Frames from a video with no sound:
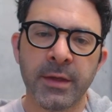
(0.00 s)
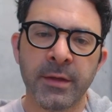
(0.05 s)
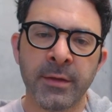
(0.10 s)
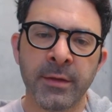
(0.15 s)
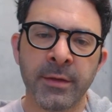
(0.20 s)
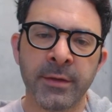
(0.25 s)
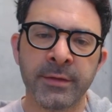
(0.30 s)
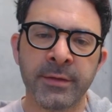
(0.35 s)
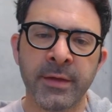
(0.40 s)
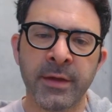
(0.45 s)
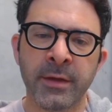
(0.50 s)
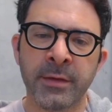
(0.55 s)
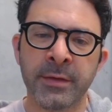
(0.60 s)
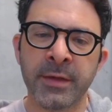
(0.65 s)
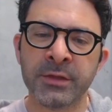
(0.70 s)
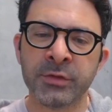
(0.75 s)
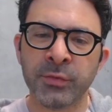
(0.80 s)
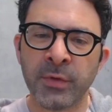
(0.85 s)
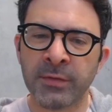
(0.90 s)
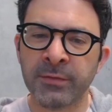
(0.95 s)
and
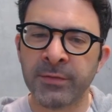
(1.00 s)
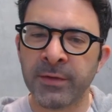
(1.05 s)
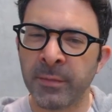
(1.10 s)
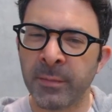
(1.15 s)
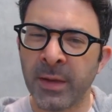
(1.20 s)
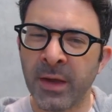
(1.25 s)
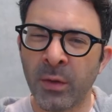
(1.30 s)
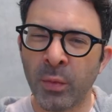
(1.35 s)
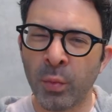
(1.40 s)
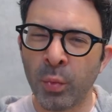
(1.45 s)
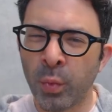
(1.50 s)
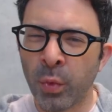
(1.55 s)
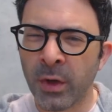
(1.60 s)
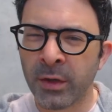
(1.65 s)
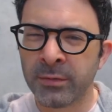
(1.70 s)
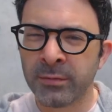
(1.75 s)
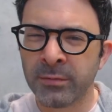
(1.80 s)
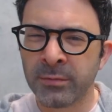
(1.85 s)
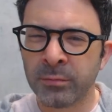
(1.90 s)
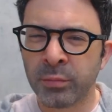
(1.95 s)
that's roughly about
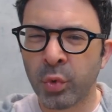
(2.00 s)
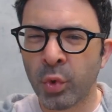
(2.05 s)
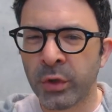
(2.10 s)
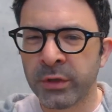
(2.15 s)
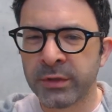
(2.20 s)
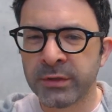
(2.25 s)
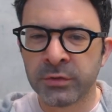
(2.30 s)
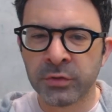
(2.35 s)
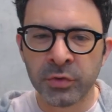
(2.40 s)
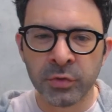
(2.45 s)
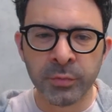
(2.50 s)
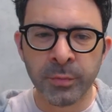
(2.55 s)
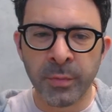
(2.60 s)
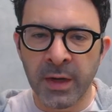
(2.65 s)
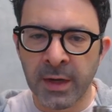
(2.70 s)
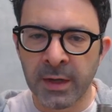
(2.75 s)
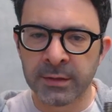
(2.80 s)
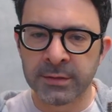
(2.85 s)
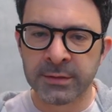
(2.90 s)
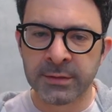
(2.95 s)
1.2
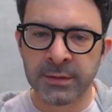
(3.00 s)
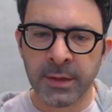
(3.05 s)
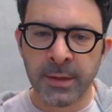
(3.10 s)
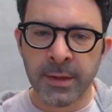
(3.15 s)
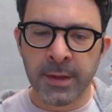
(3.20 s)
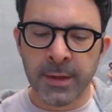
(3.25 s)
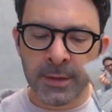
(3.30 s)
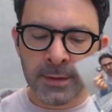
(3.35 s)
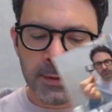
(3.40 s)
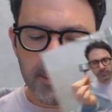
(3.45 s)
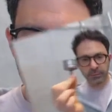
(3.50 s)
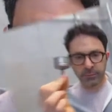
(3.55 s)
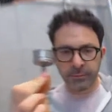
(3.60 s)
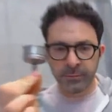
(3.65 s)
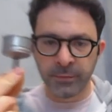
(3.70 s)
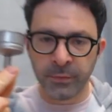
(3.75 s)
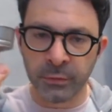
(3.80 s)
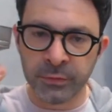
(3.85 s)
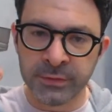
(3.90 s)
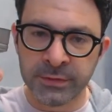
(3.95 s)
bars.
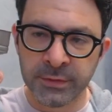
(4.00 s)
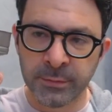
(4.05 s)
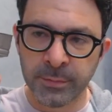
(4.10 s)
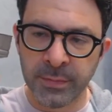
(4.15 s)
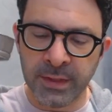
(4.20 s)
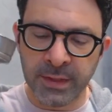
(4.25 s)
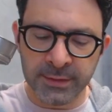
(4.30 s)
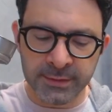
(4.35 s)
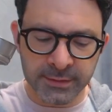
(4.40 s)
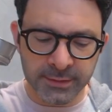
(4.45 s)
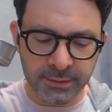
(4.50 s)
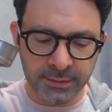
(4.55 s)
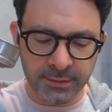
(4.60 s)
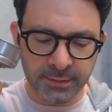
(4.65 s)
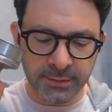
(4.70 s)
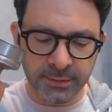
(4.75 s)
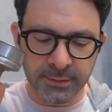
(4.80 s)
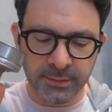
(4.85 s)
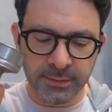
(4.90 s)
Filter basket.